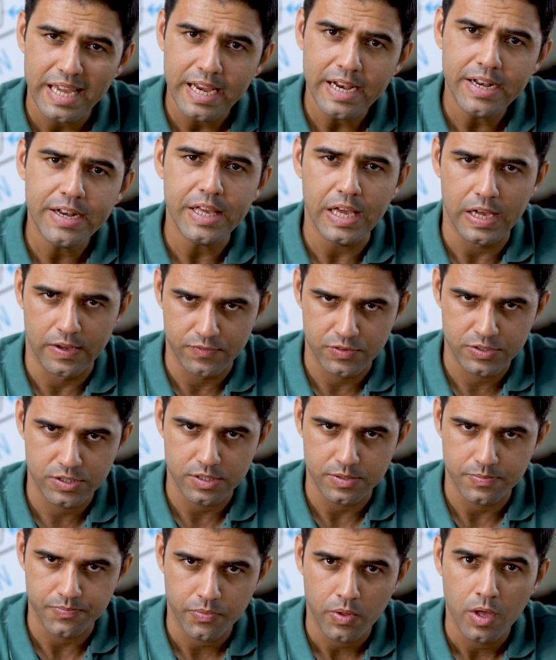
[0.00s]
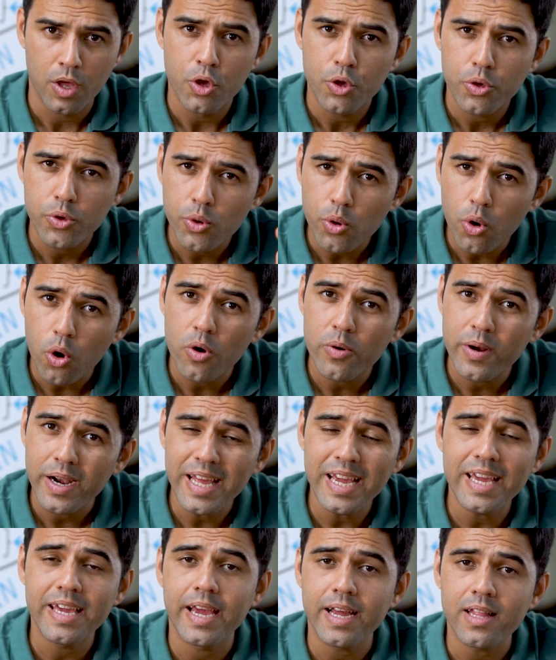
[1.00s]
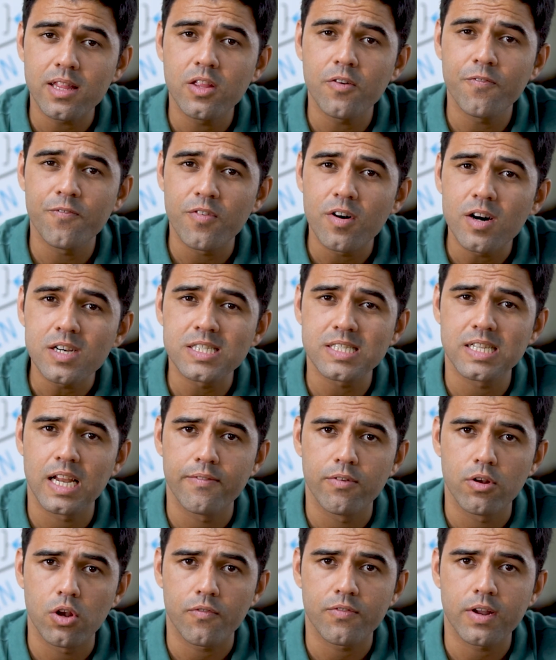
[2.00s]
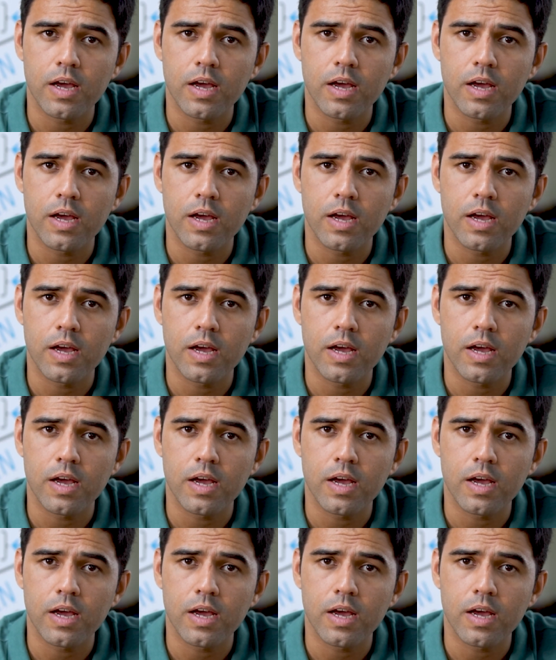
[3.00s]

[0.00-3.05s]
ETFs, you already get the first level of